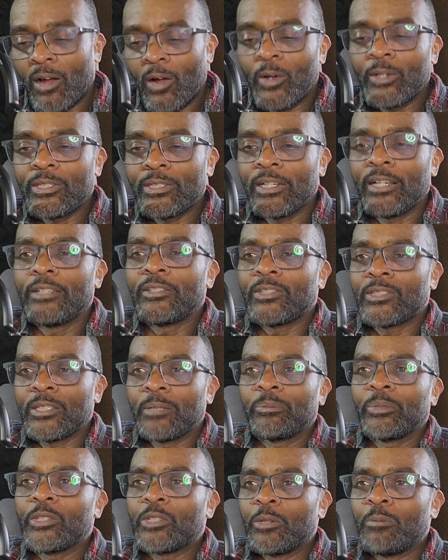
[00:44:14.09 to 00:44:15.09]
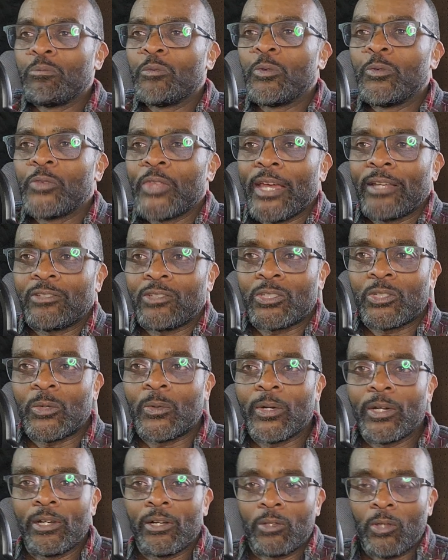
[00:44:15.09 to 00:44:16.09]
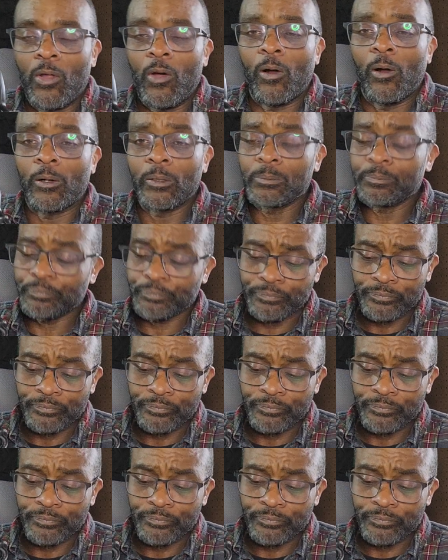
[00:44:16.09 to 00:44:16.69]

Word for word: are done simply to move that story along.